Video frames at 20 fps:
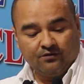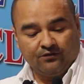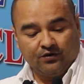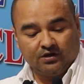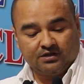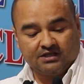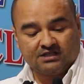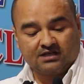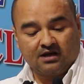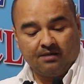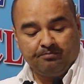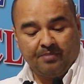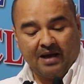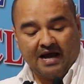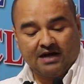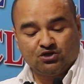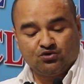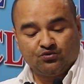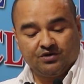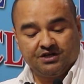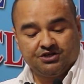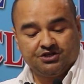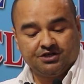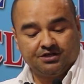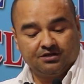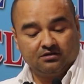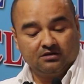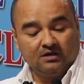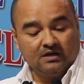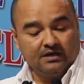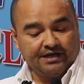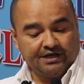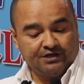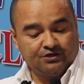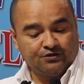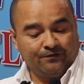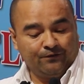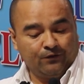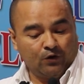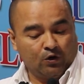for this compact to enter
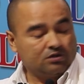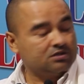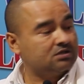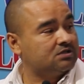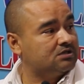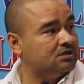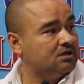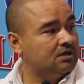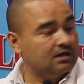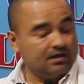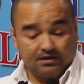into force.